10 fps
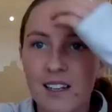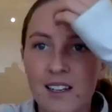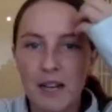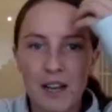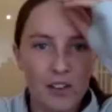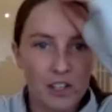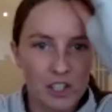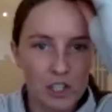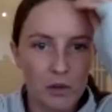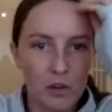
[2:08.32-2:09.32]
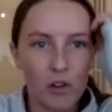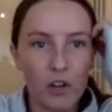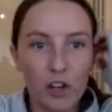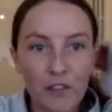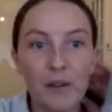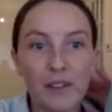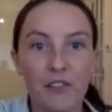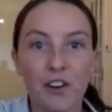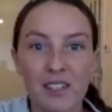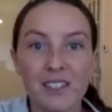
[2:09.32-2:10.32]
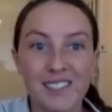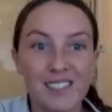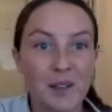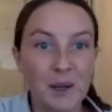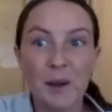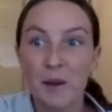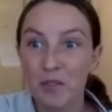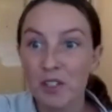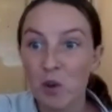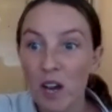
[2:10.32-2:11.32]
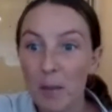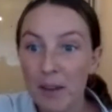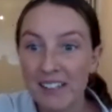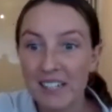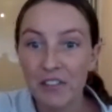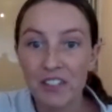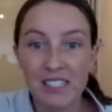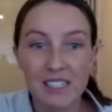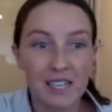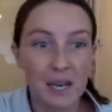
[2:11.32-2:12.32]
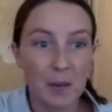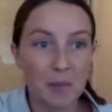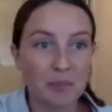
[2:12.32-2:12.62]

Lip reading: Let me have a look at you all. Who felt a difference? It's quite a big difference, isn't it?